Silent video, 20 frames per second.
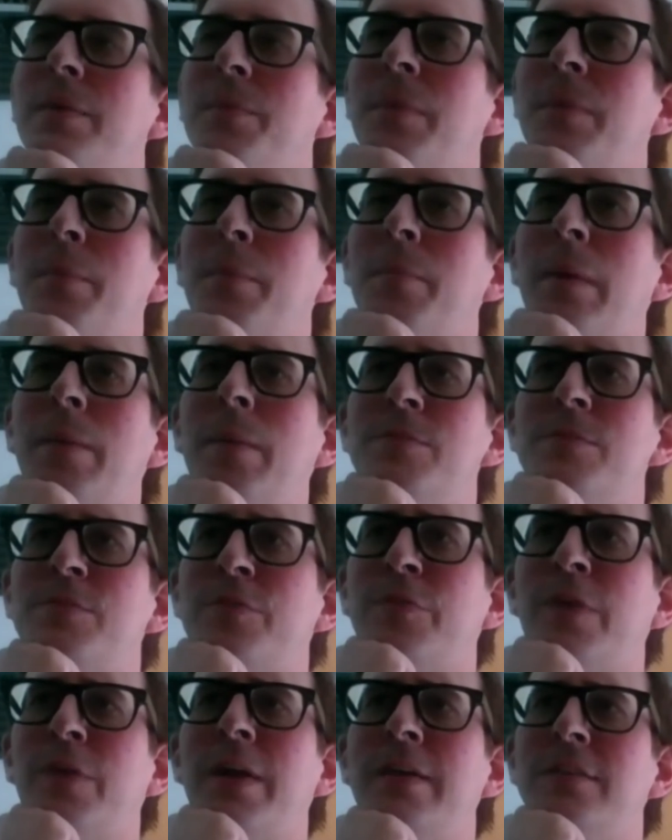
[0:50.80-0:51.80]
mum's
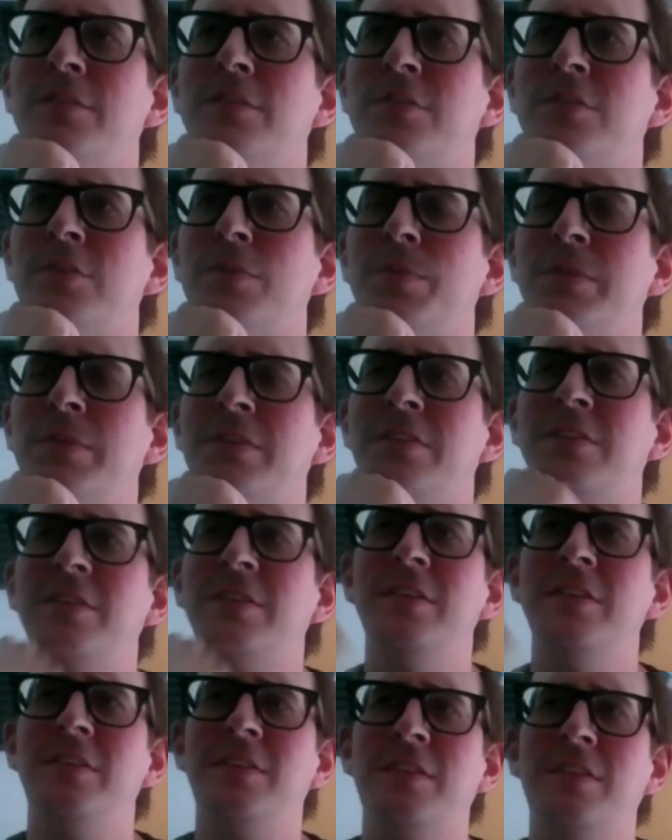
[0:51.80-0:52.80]
friend took me to
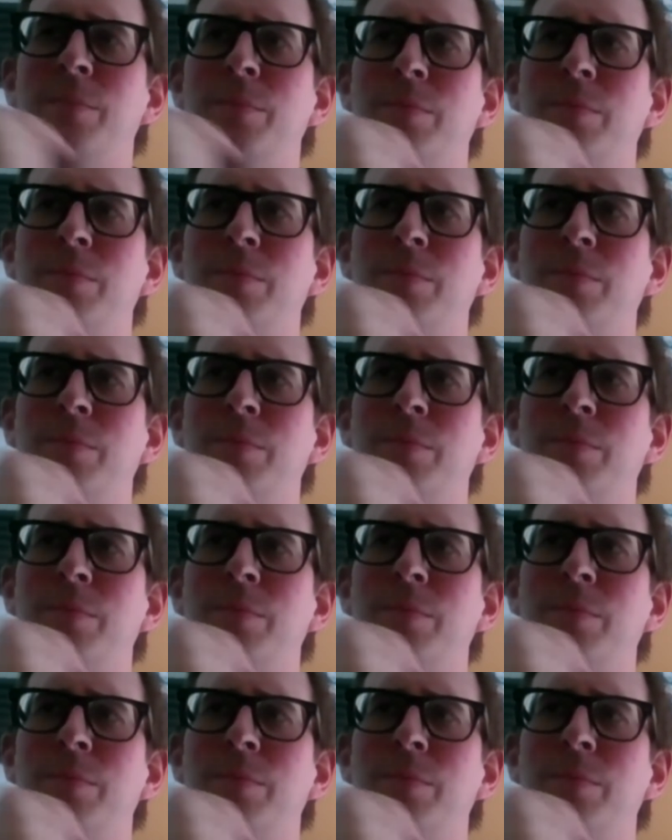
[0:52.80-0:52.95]
see some